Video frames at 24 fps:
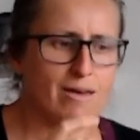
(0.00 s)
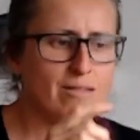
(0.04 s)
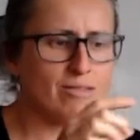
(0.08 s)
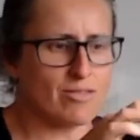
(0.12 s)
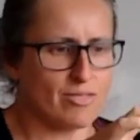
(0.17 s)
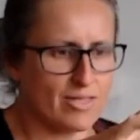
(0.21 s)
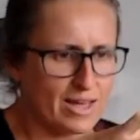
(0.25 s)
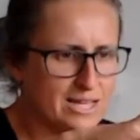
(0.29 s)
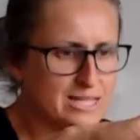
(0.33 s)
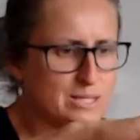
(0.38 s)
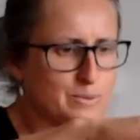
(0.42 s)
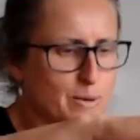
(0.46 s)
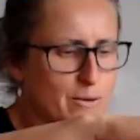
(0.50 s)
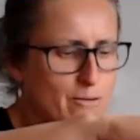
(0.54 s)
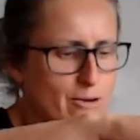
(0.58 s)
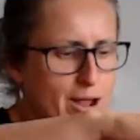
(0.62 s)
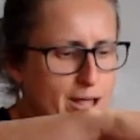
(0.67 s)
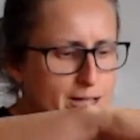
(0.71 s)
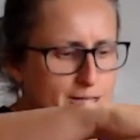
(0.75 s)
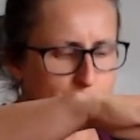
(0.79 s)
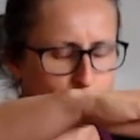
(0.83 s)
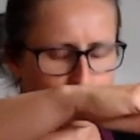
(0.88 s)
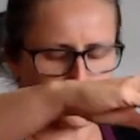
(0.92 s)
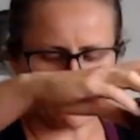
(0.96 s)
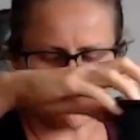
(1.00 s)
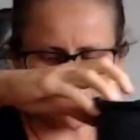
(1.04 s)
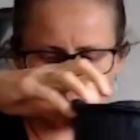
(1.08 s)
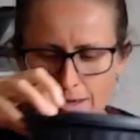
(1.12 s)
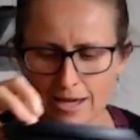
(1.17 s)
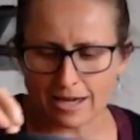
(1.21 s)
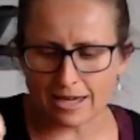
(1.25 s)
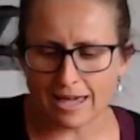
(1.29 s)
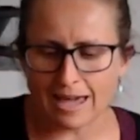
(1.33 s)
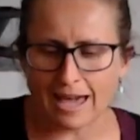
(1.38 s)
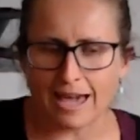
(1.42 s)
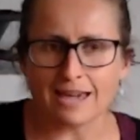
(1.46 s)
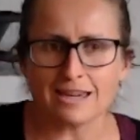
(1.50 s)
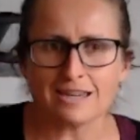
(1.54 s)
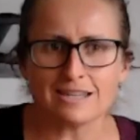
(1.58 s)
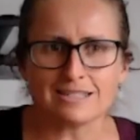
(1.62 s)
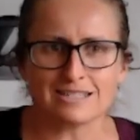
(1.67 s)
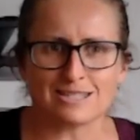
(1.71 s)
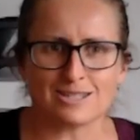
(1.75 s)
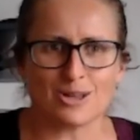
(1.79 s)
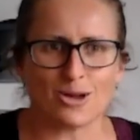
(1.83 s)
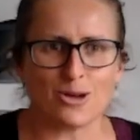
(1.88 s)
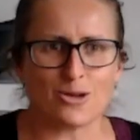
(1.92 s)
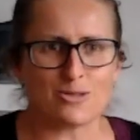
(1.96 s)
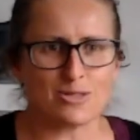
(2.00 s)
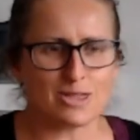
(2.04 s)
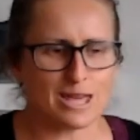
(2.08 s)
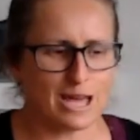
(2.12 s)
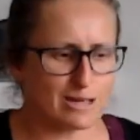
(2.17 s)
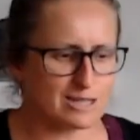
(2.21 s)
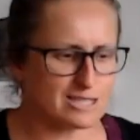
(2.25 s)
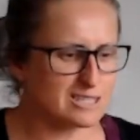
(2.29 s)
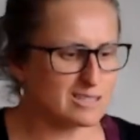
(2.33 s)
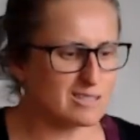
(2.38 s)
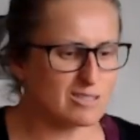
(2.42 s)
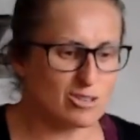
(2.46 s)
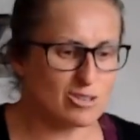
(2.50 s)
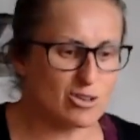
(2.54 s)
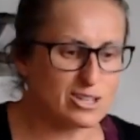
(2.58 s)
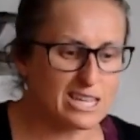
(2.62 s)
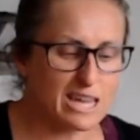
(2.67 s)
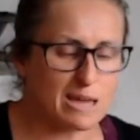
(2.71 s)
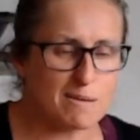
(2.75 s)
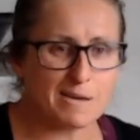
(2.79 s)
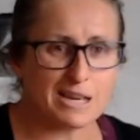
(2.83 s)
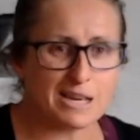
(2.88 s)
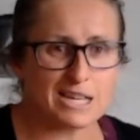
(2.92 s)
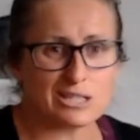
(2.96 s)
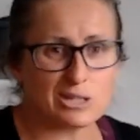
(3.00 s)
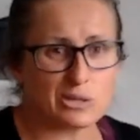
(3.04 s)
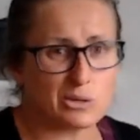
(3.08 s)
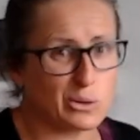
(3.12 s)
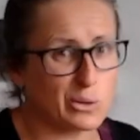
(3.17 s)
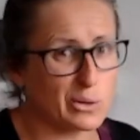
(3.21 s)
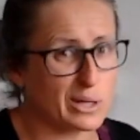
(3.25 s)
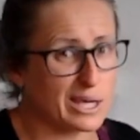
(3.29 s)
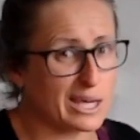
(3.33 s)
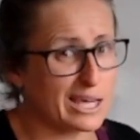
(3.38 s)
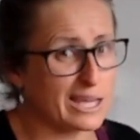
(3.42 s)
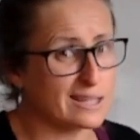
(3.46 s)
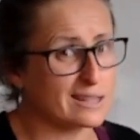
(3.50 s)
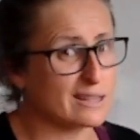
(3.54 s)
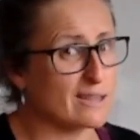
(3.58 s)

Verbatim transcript: That's where we're at to, okay? So that's 13 minutes of cooking.